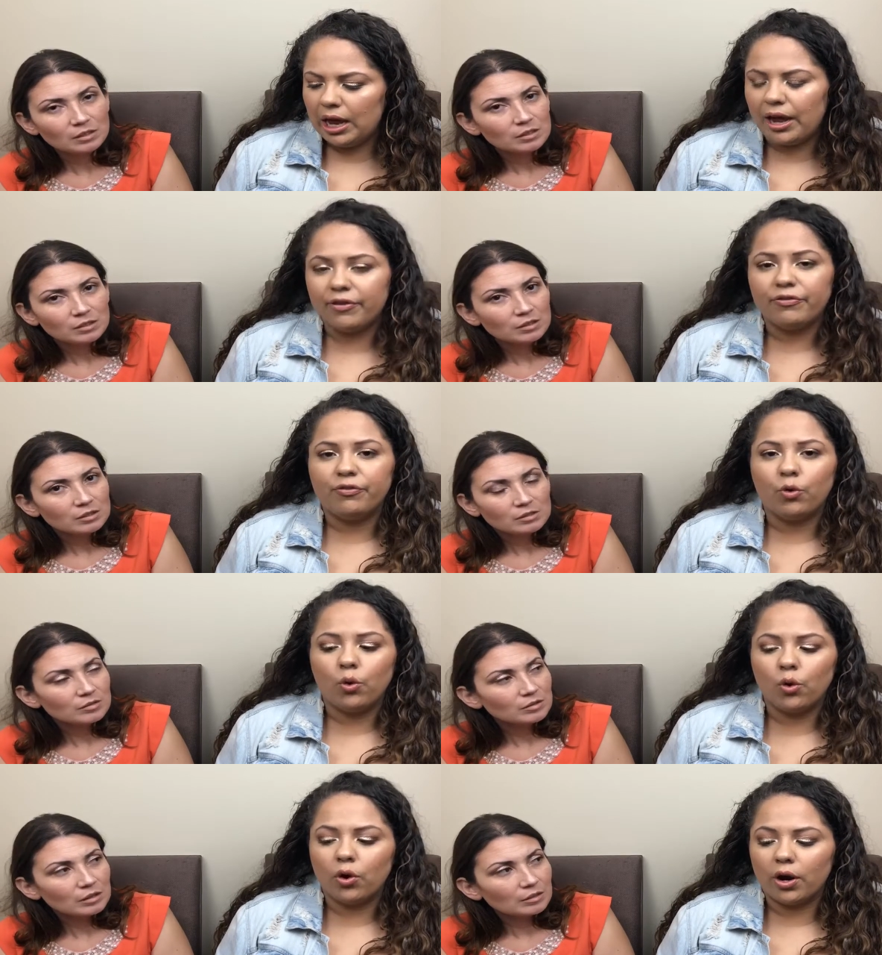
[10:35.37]
Speaker 1: and
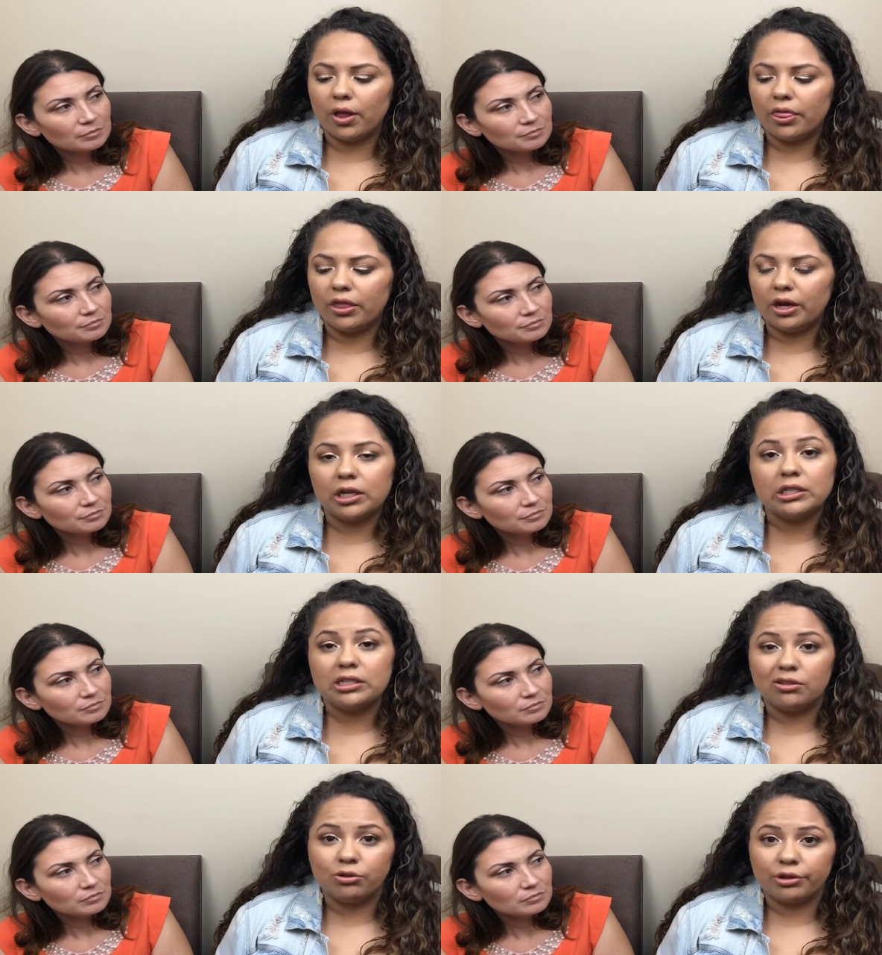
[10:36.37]
for the
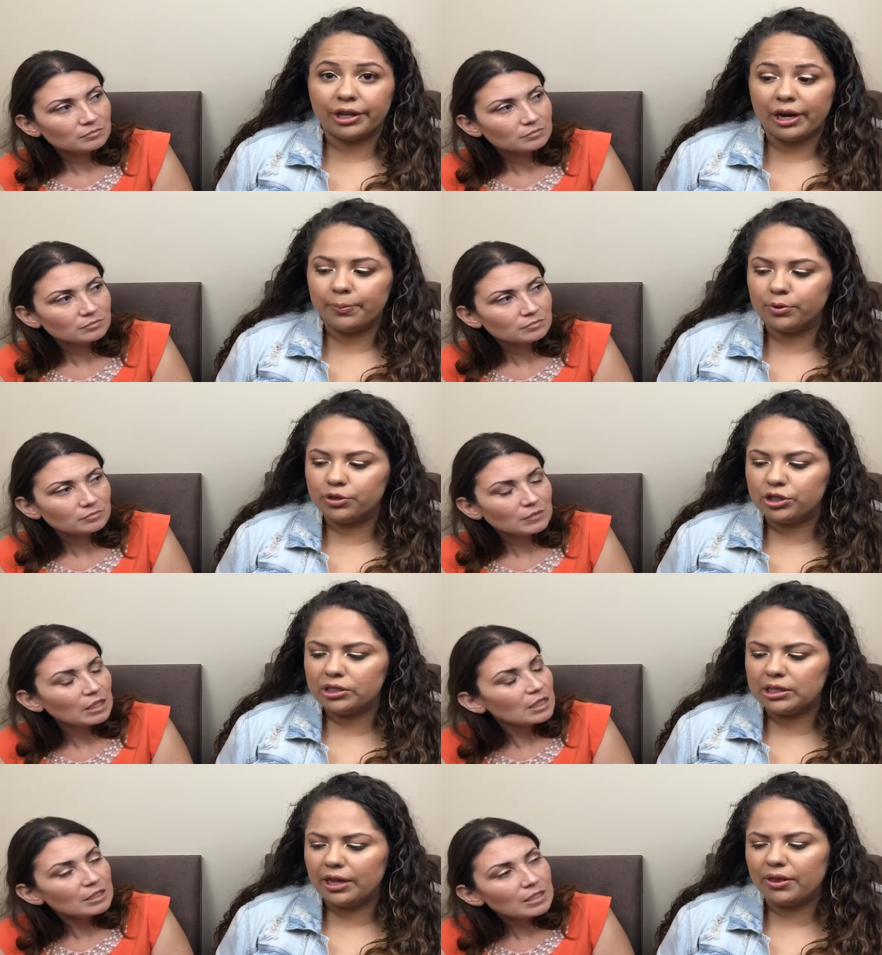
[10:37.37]
concealer that I
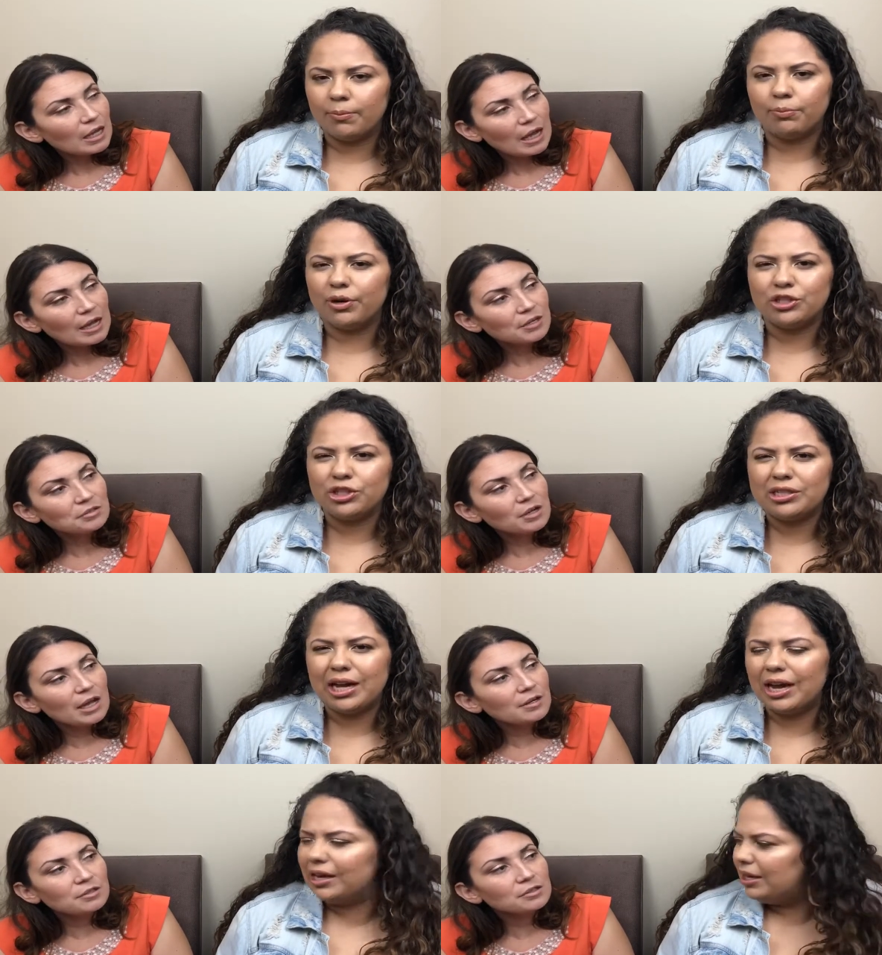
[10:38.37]
purchased. And yeah, I don't know.
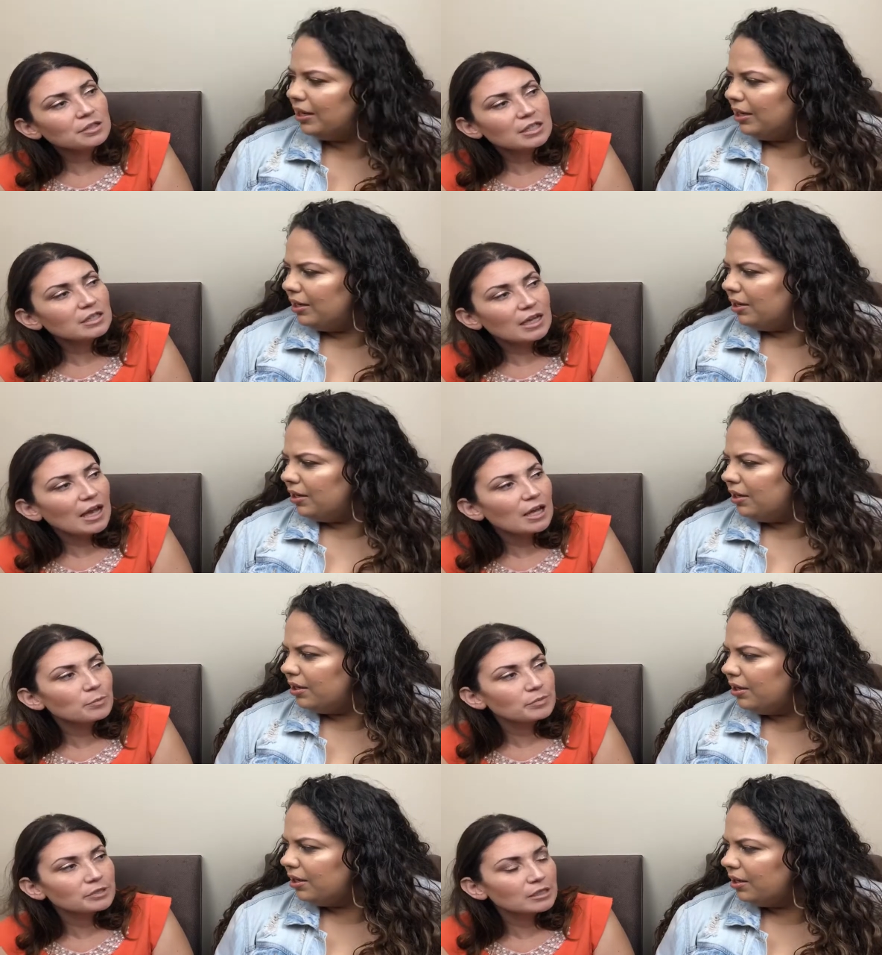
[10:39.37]
Had, I don't think they
Speaker 2: had
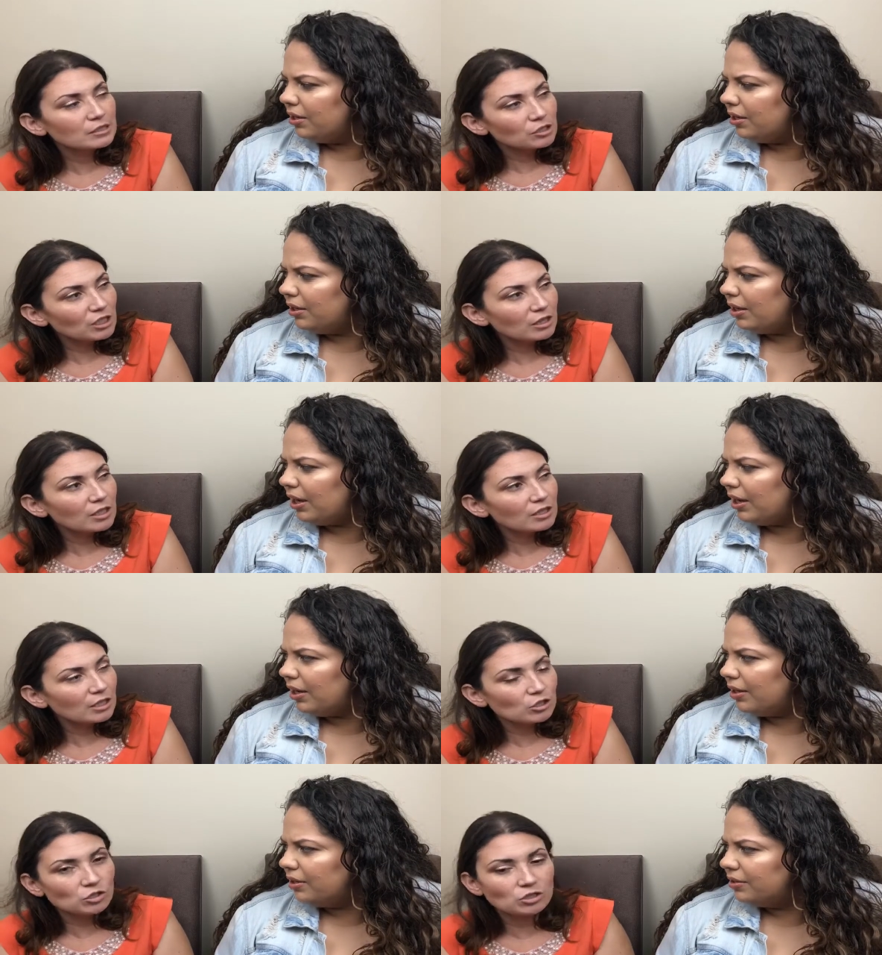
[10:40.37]
a percentage. I yeah.
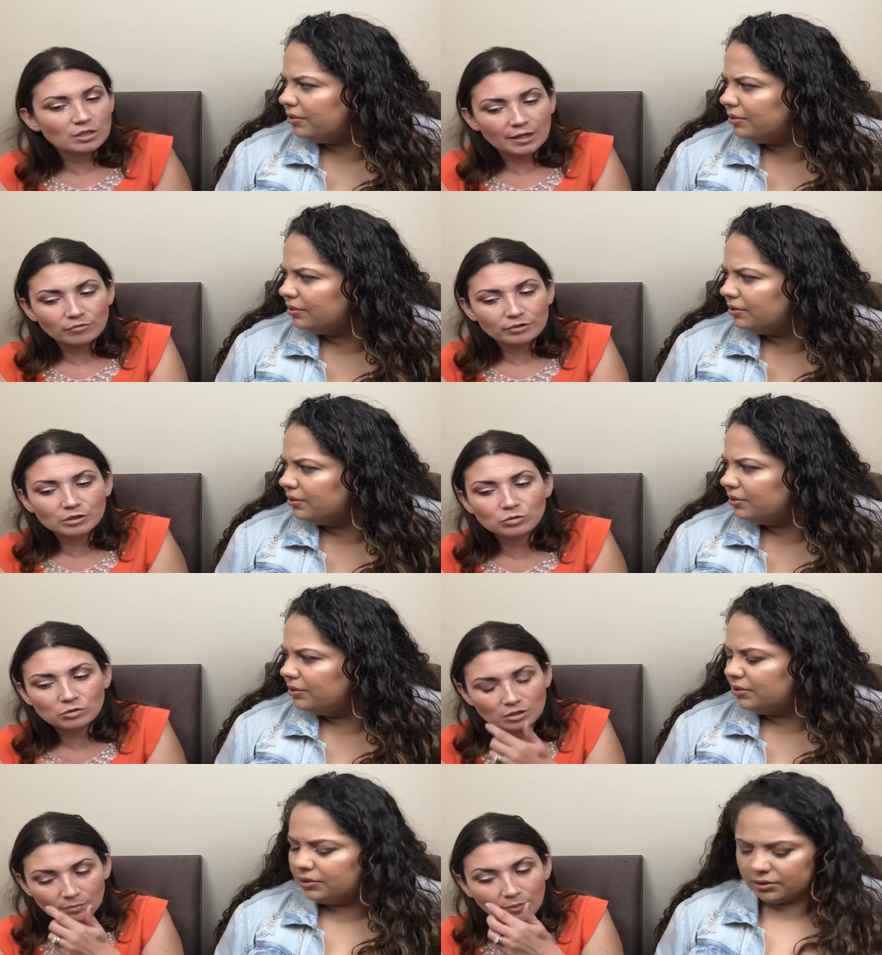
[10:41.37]
think they just like
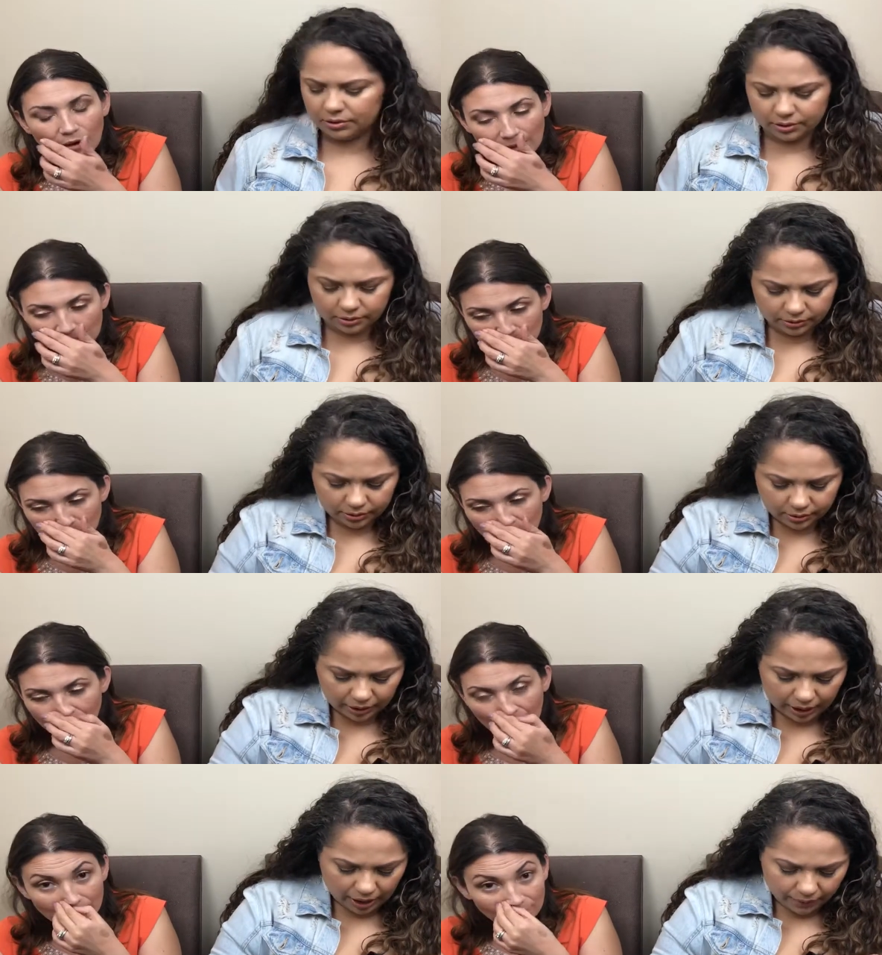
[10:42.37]
reduced the price
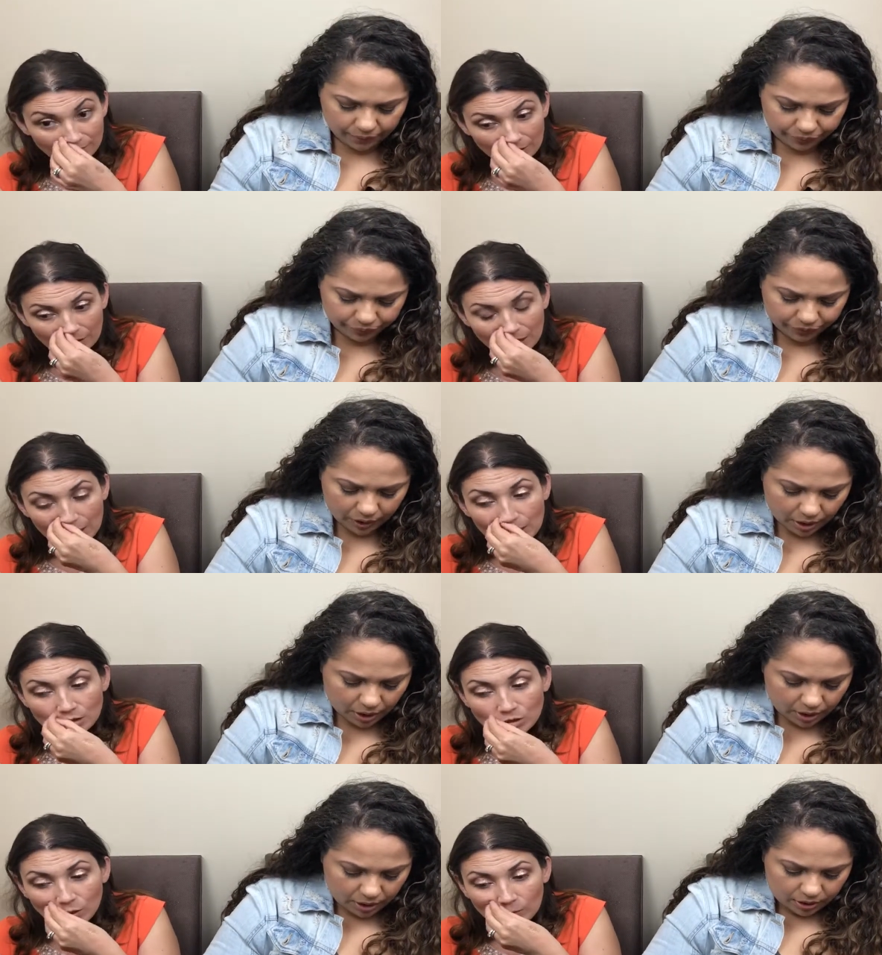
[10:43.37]
of yeah. everything.
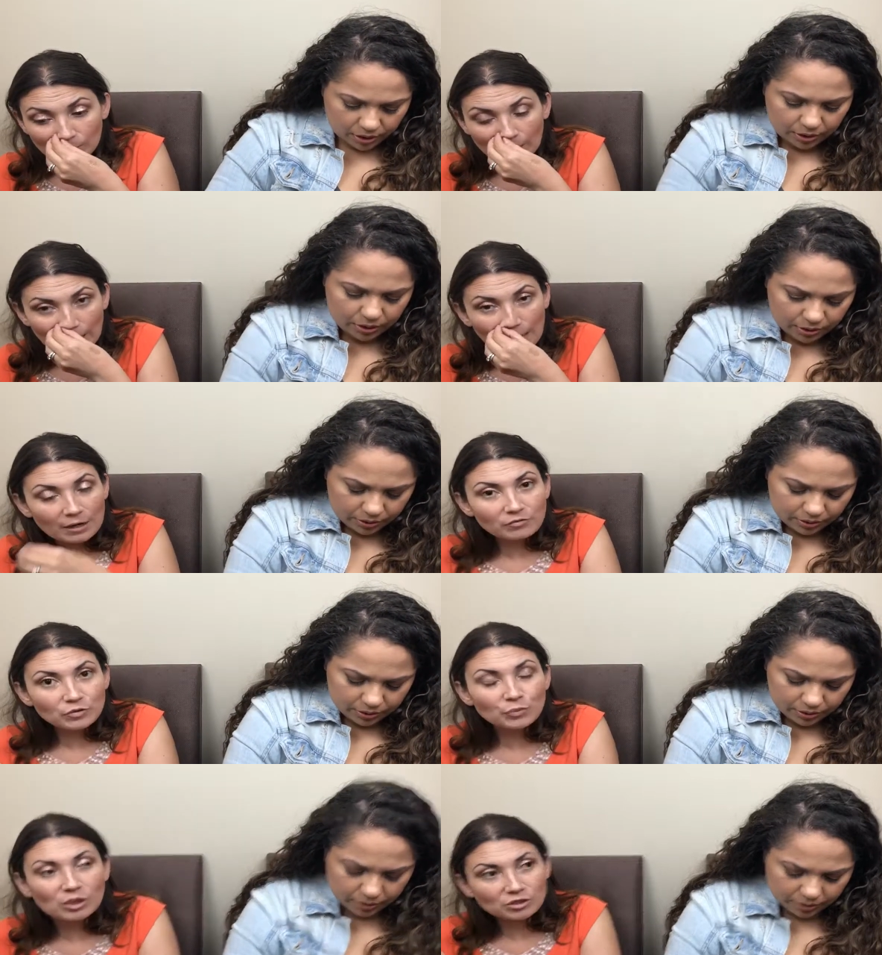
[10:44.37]
So a lot of
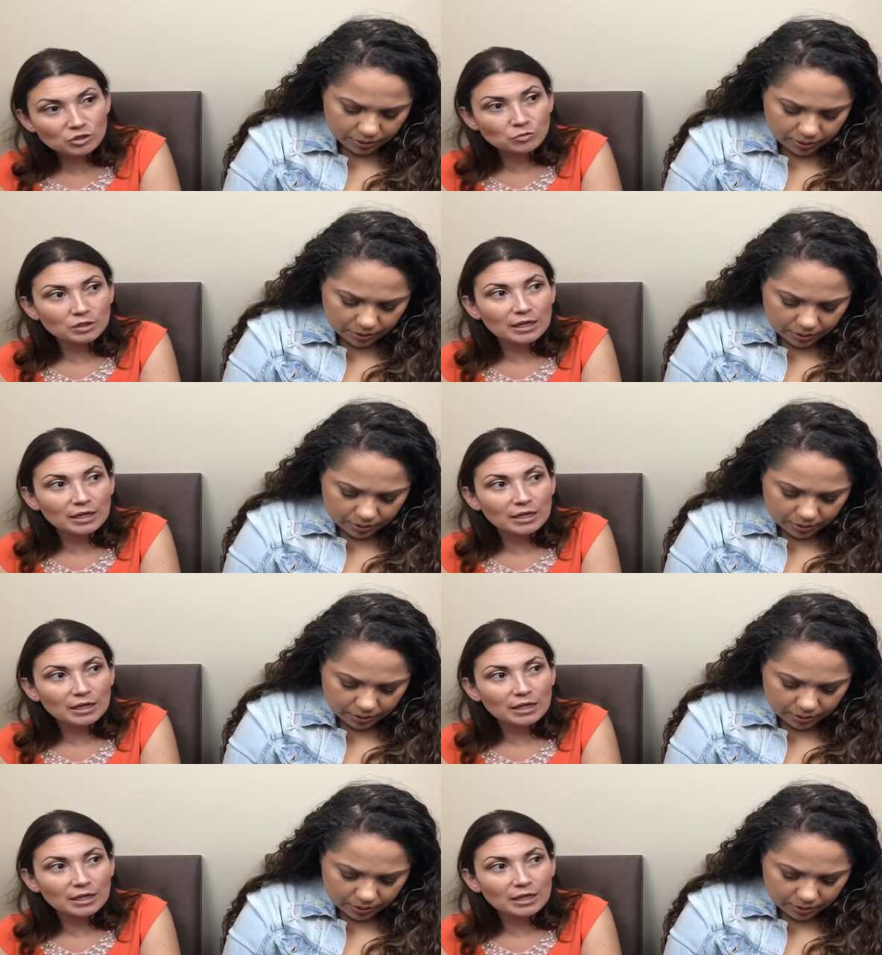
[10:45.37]
the brushes were